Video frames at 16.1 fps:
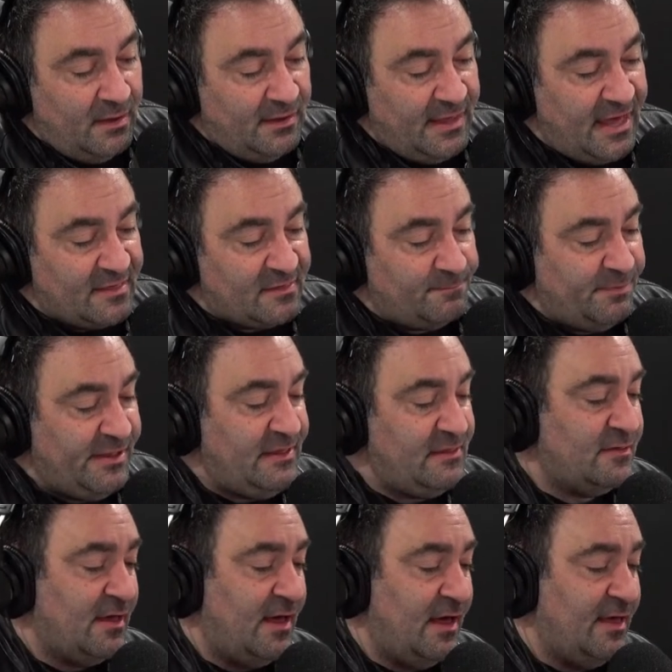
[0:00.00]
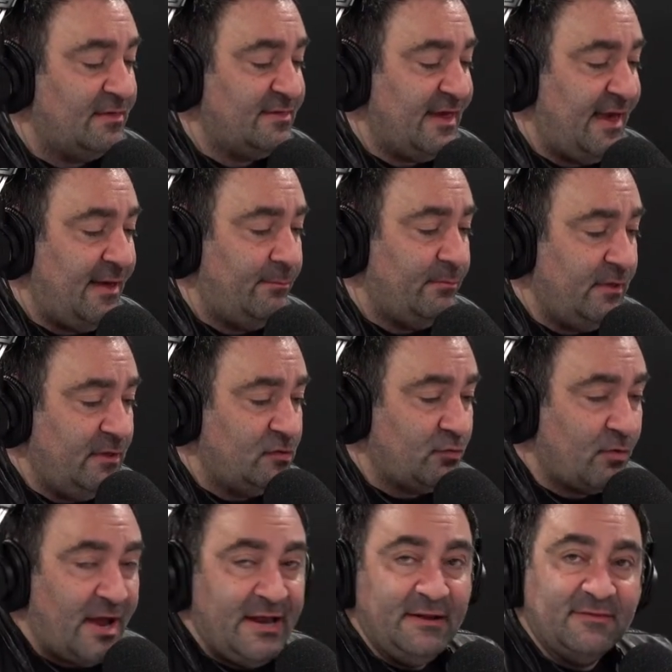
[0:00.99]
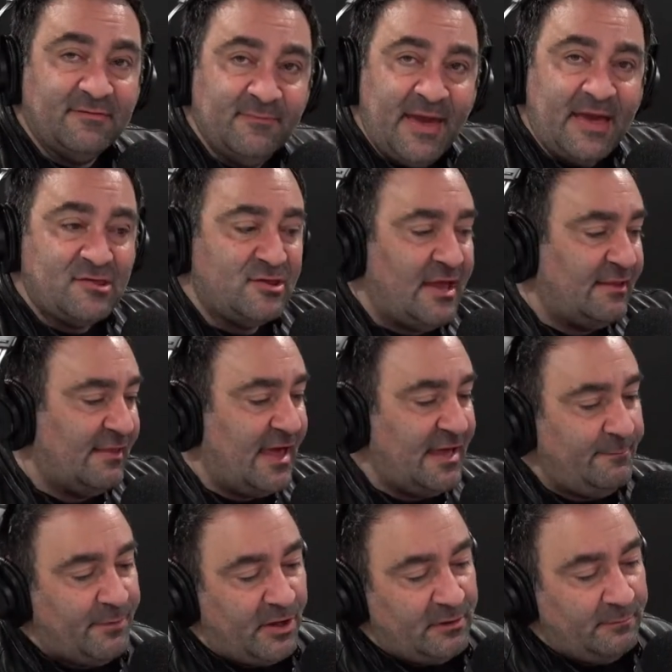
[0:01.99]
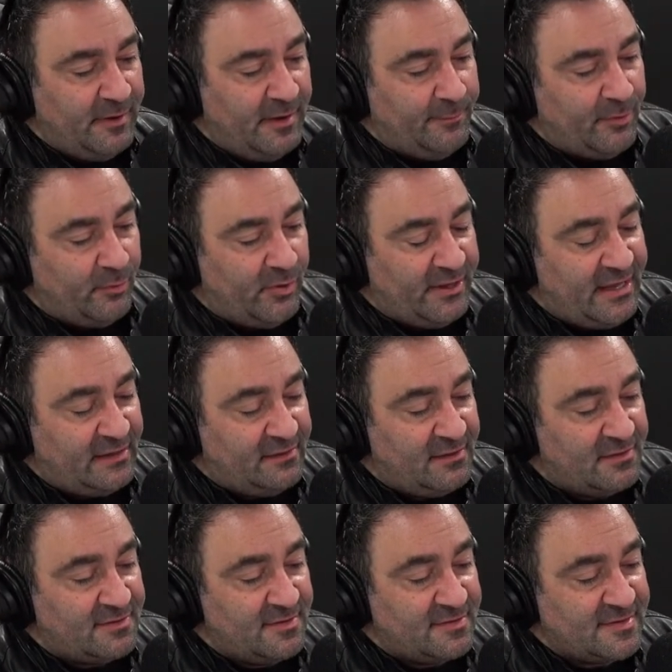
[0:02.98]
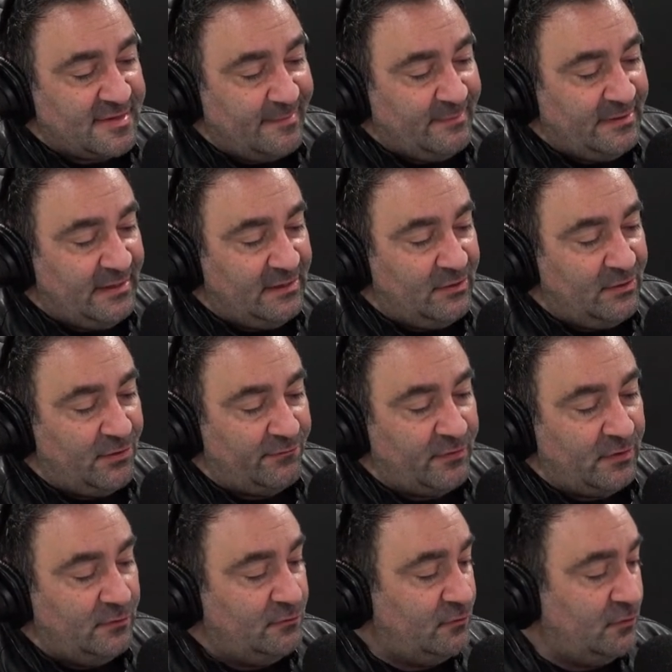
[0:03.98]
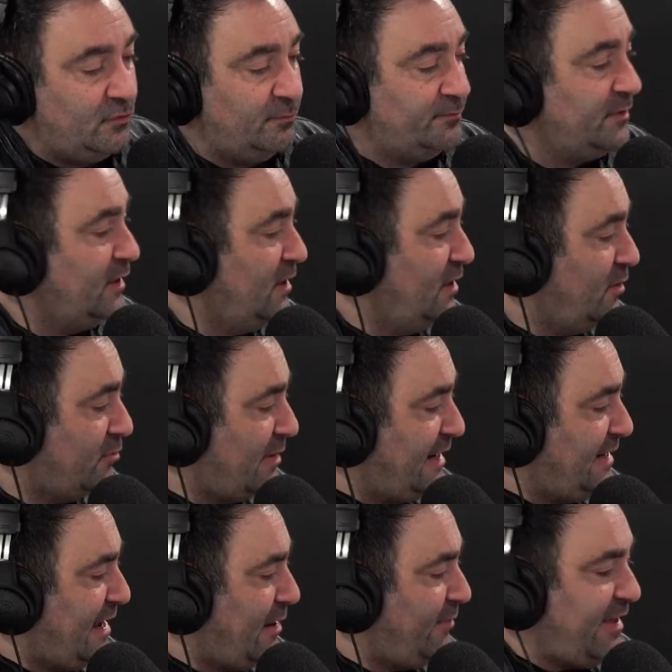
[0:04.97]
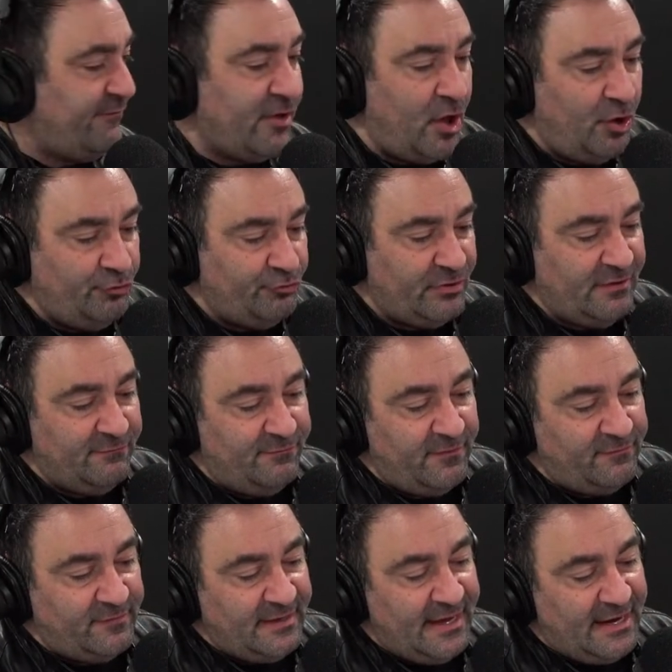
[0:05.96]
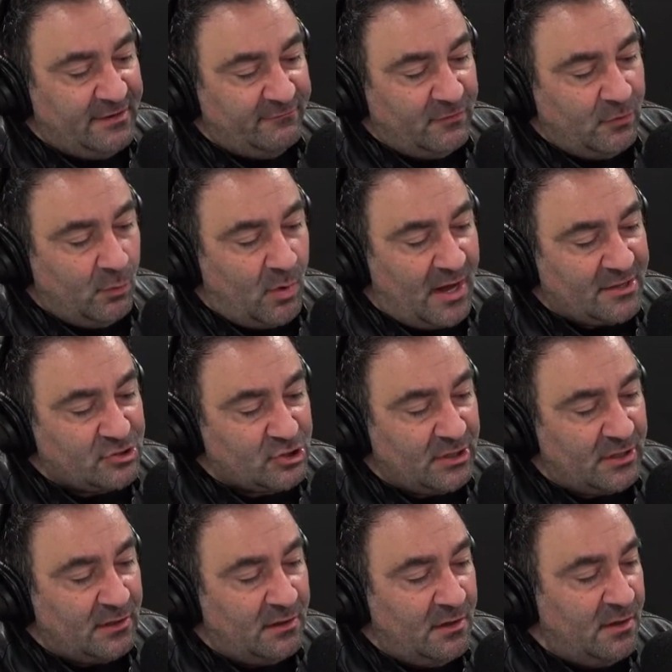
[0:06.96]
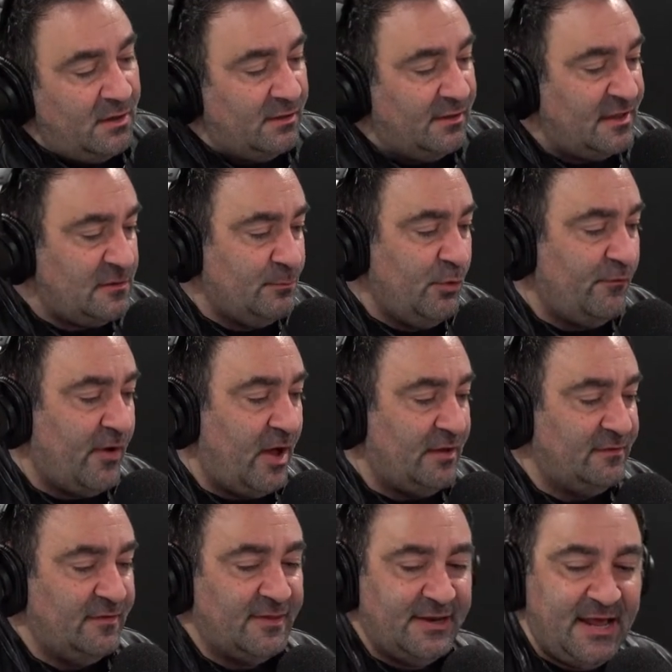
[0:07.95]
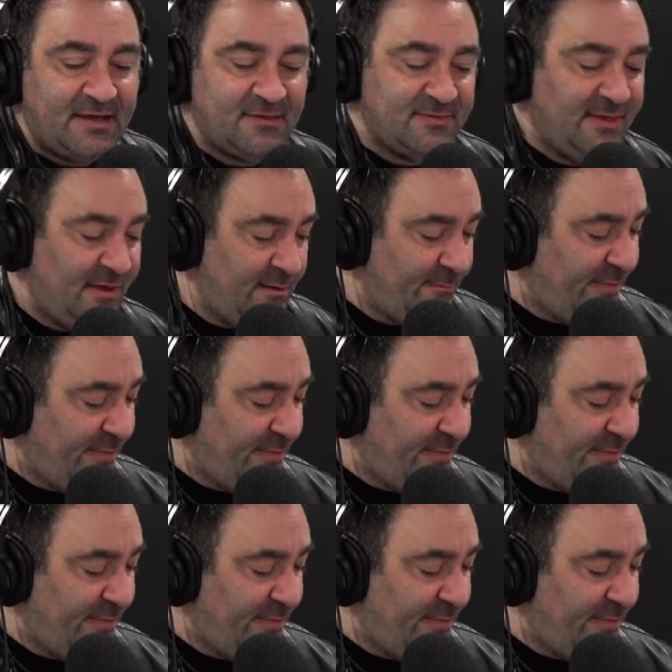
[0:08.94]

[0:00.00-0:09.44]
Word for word: Yes, please. Uh, Sam is right. Smash that like button, people. We'll get this disseminated over YouTube. Right now, we have 158 of you watching. Let's move on to the next thing.